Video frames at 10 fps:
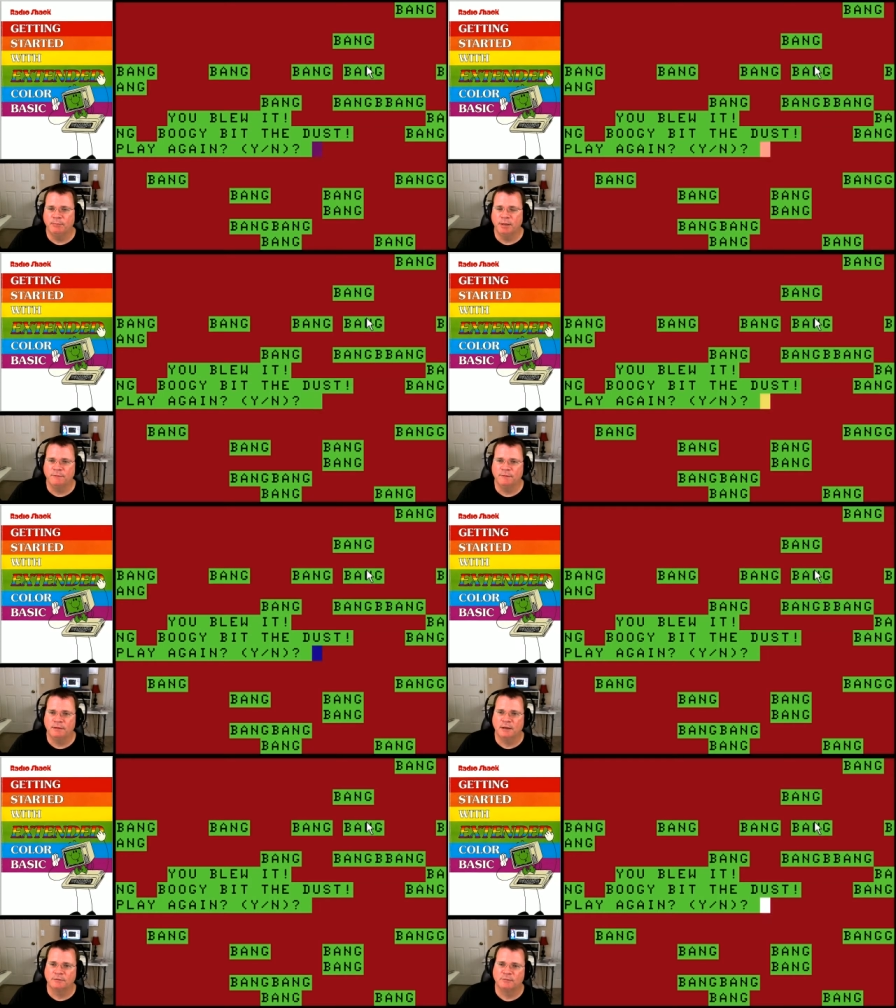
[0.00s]
bit the
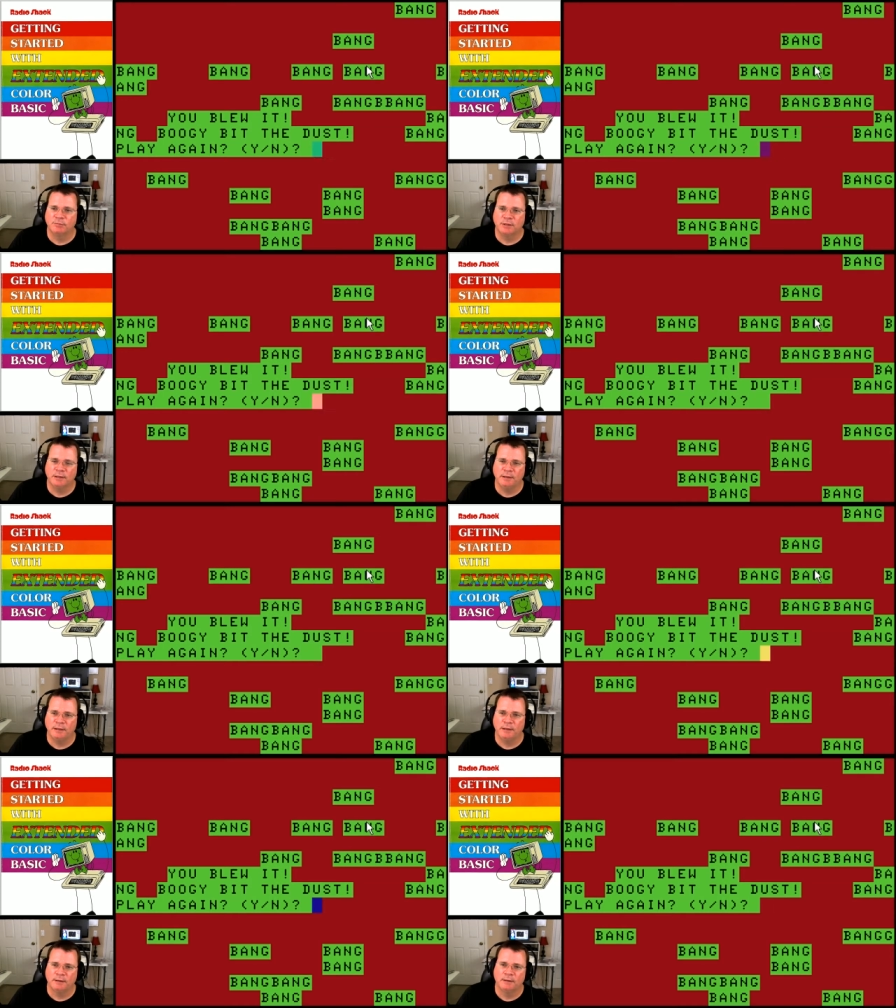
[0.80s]
dust. Play
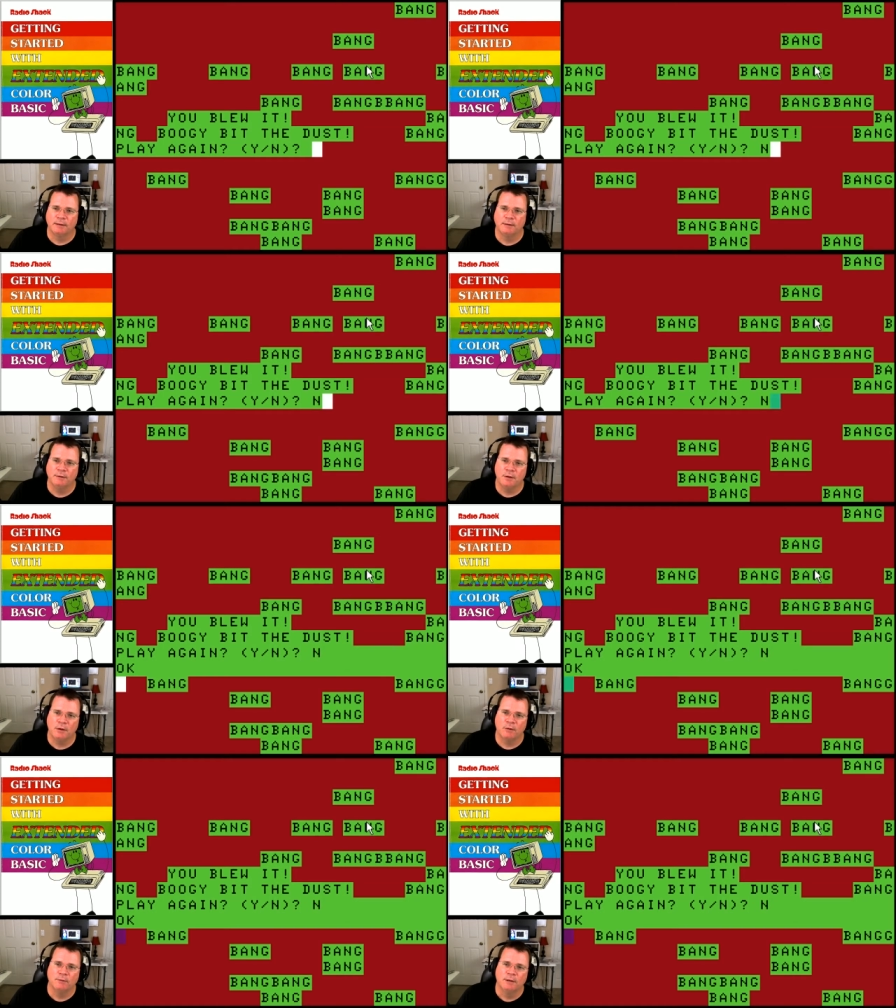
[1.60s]
again.
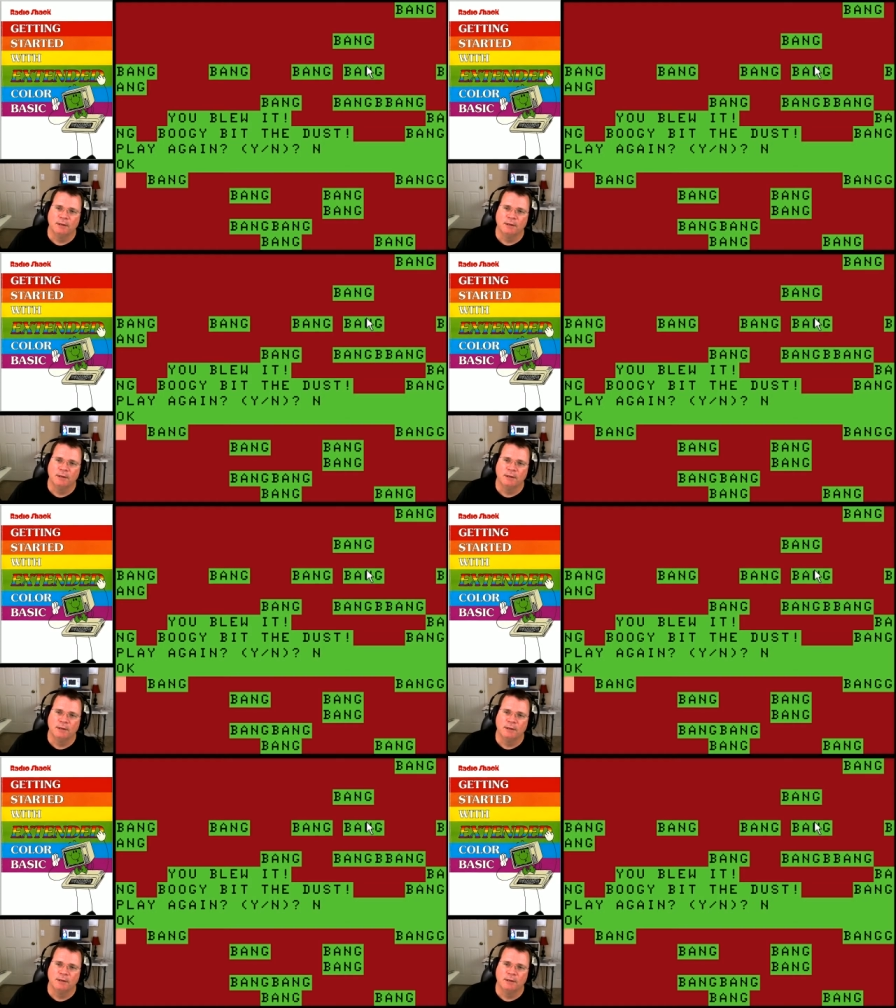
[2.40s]
No.